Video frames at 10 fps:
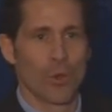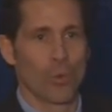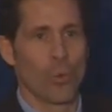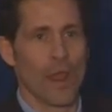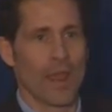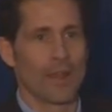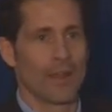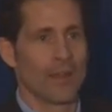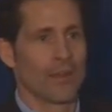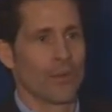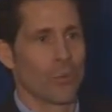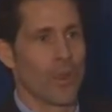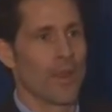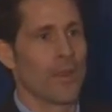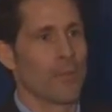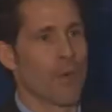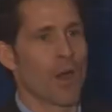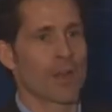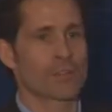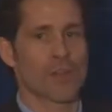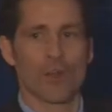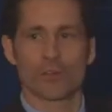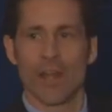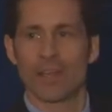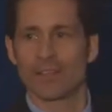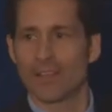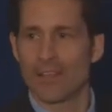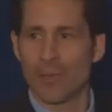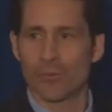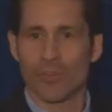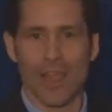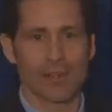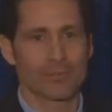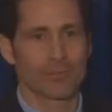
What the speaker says: when markets are trending to the upside.